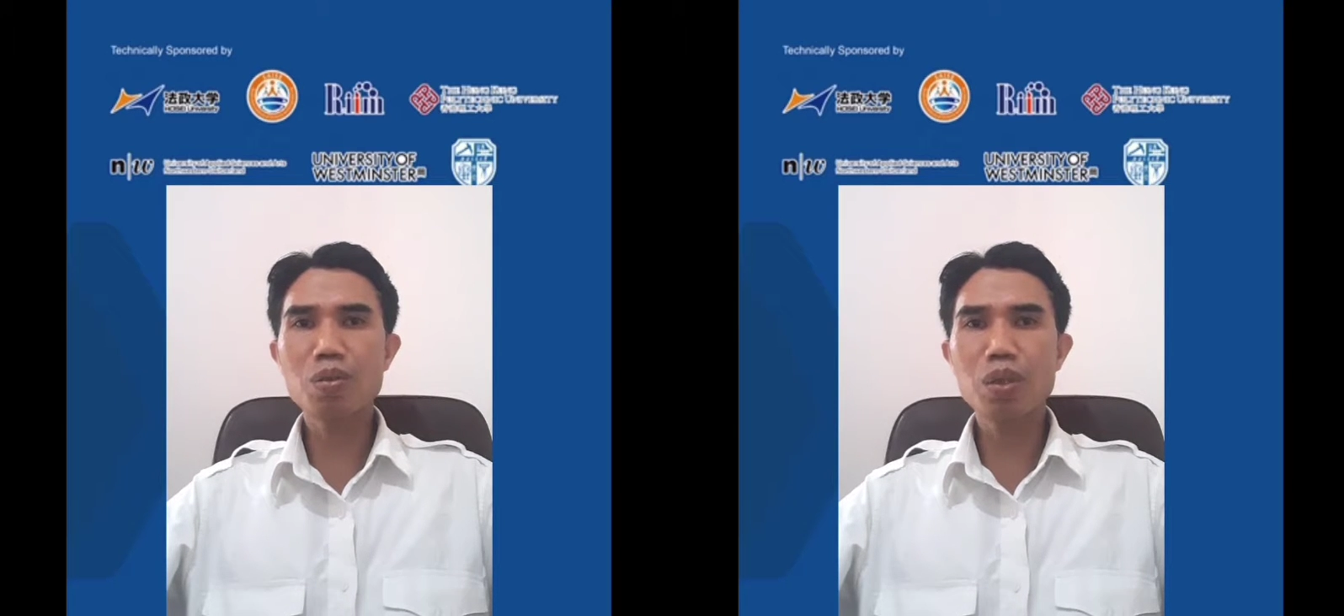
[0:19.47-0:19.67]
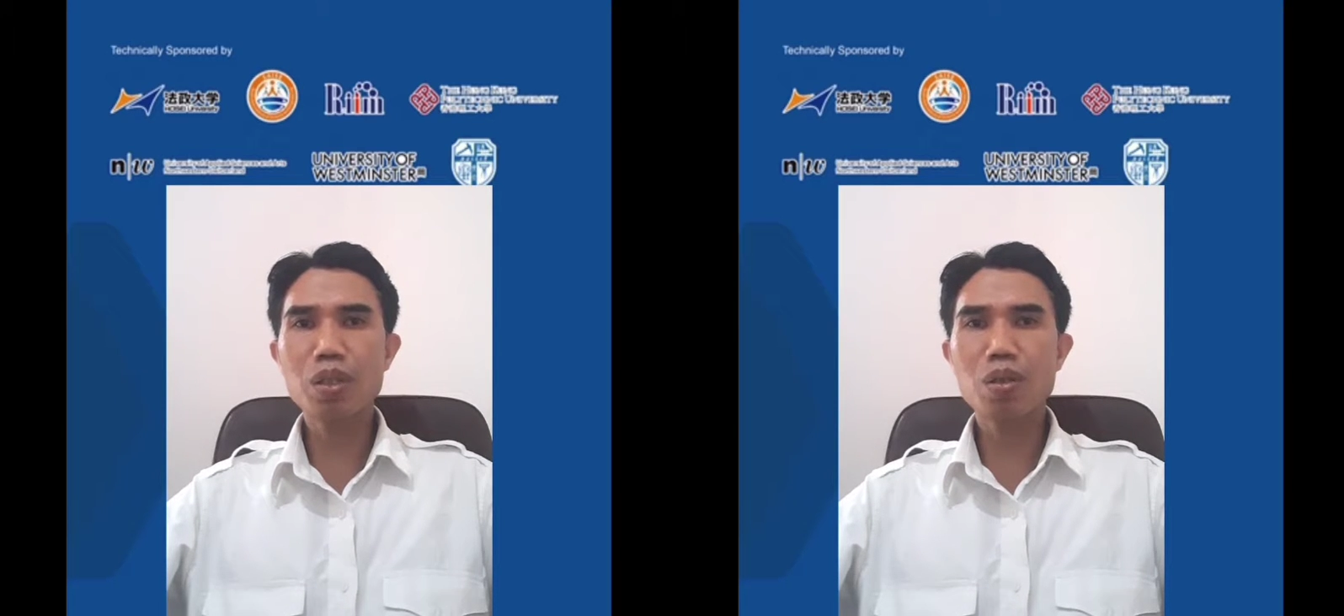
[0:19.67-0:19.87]

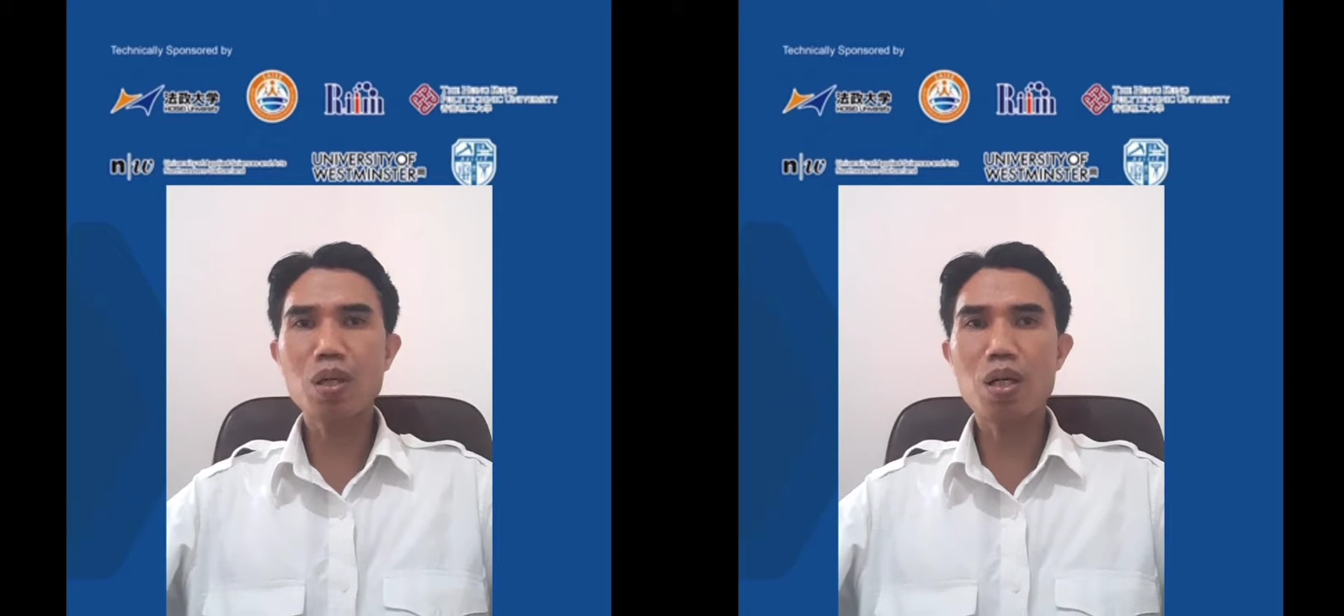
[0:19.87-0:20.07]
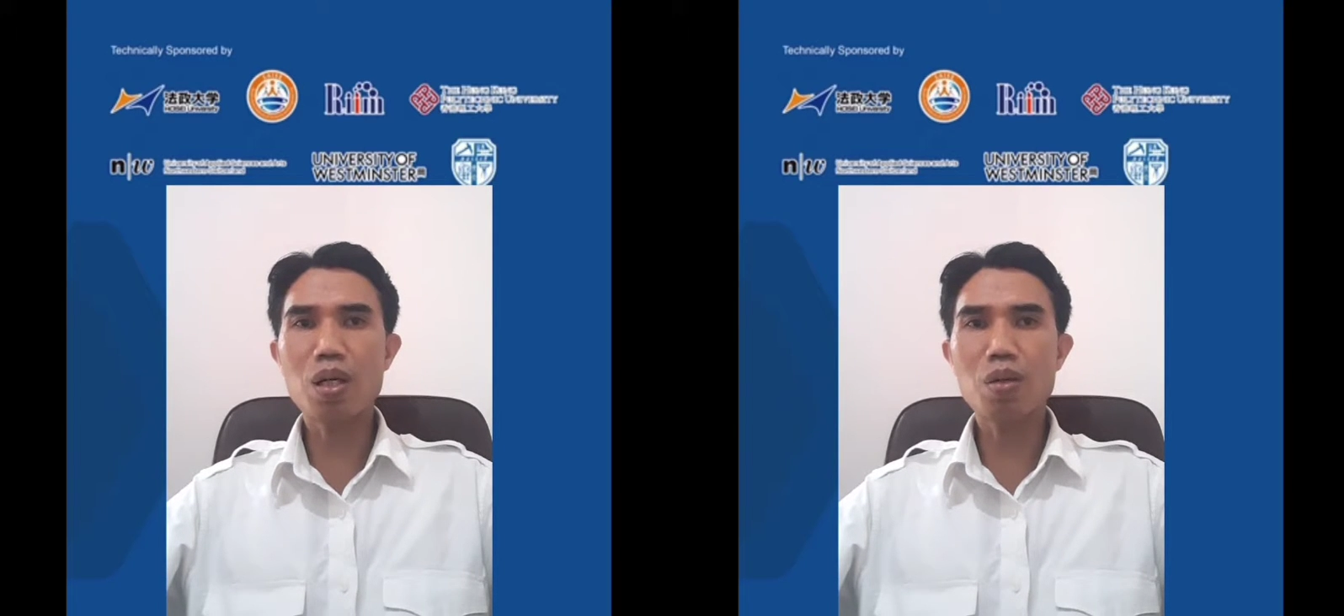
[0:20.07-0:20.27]
with
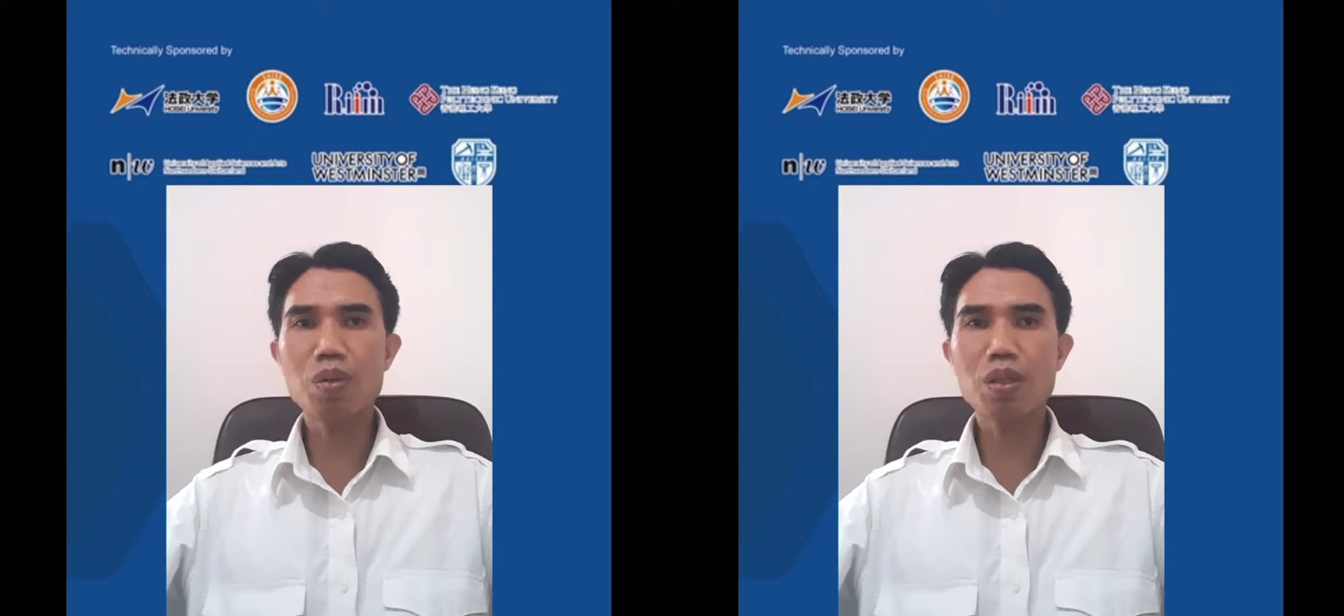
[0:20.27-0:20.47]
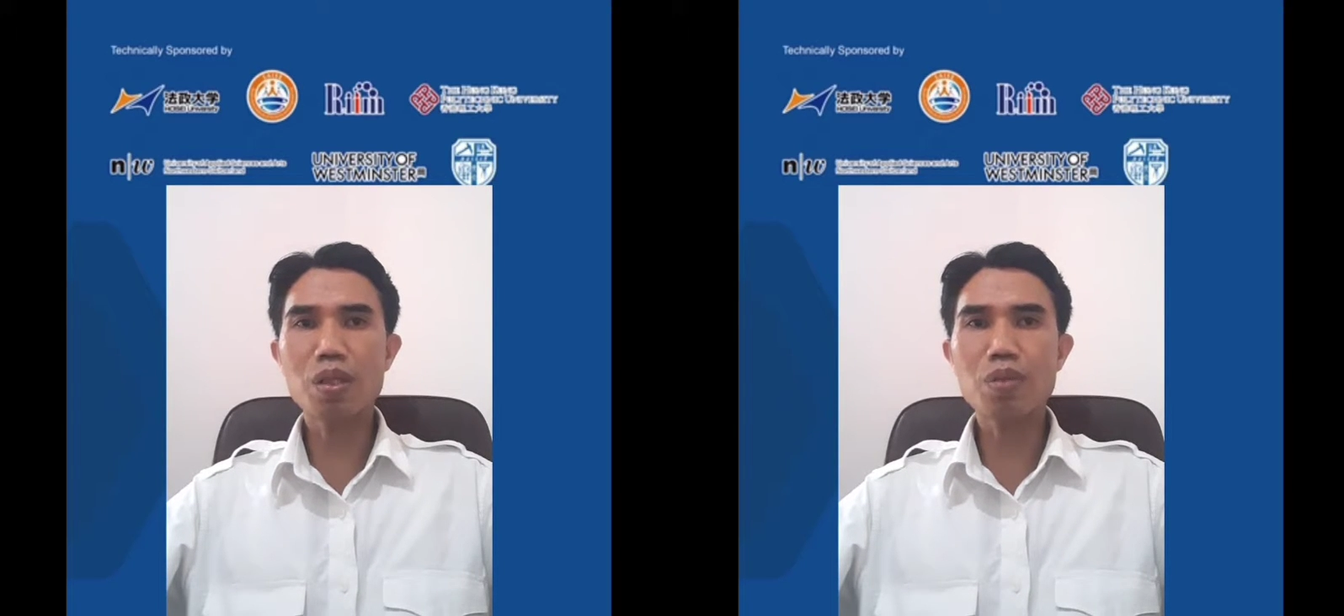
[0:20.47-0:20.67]
or
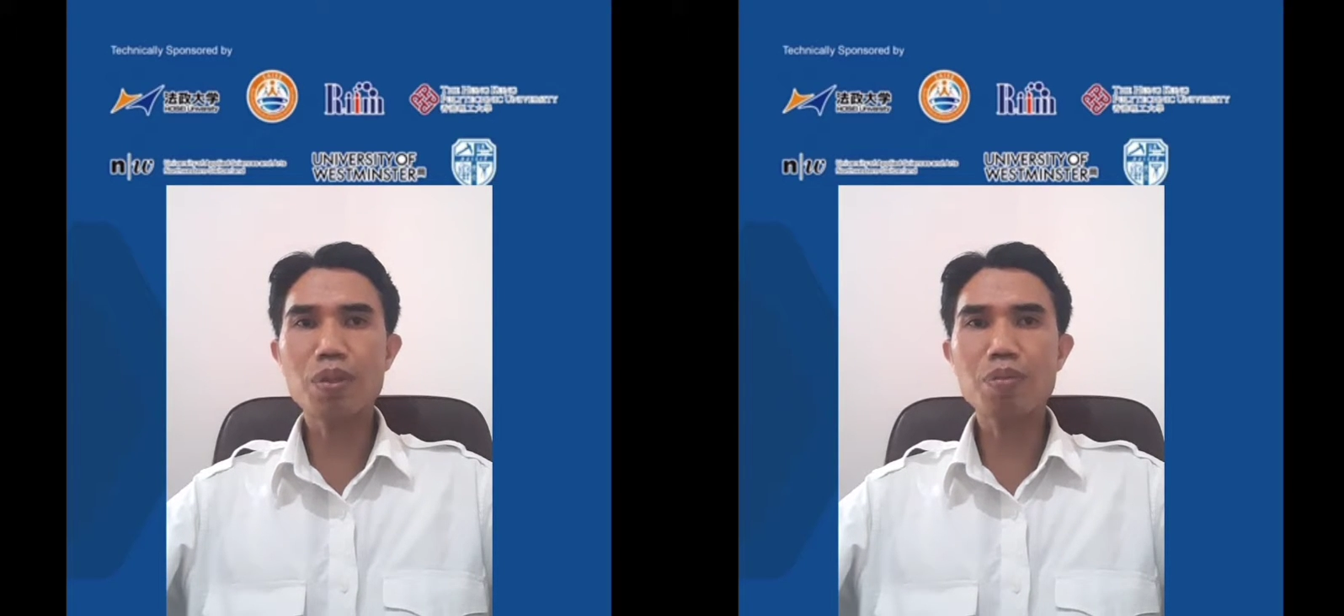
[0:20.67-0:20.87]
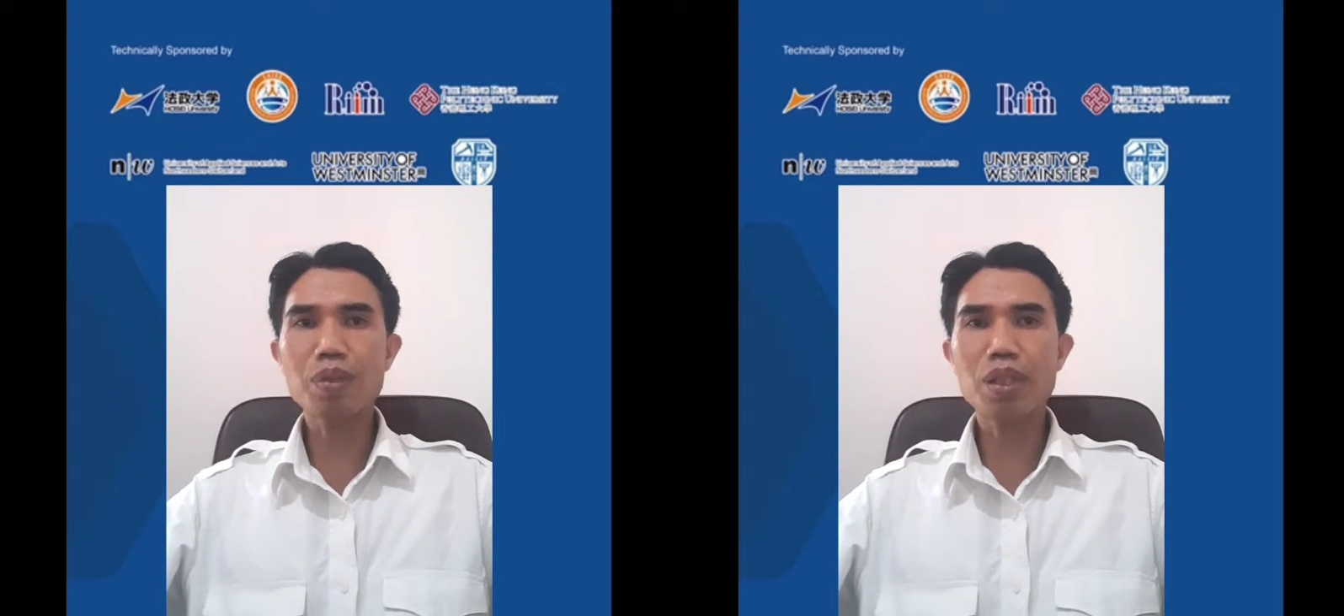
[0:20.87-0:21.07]
without development